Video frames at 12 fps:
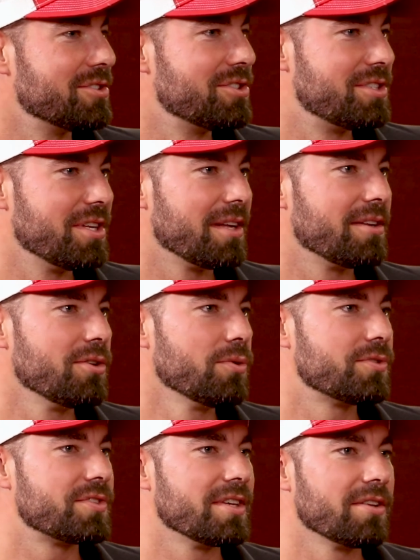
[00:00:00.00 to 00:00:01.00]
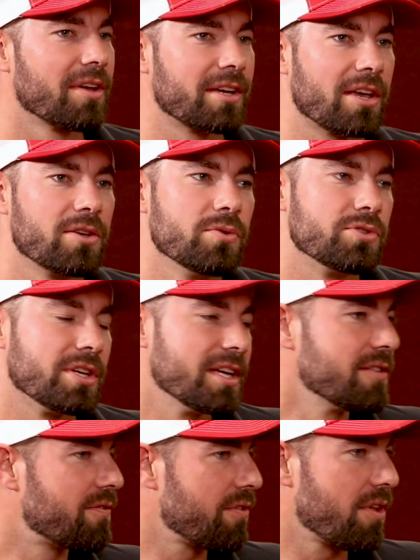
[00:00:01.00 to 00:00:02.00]
Did you see like a huge
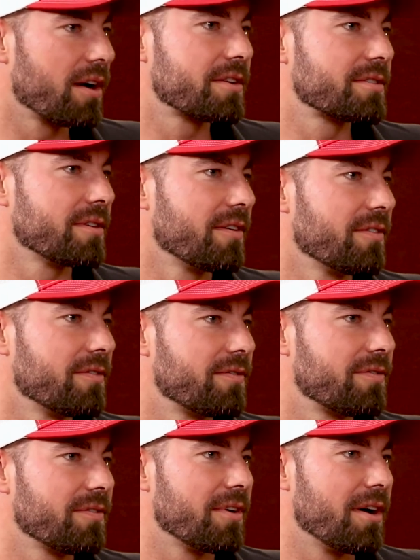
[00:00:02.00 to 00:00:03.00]
influx of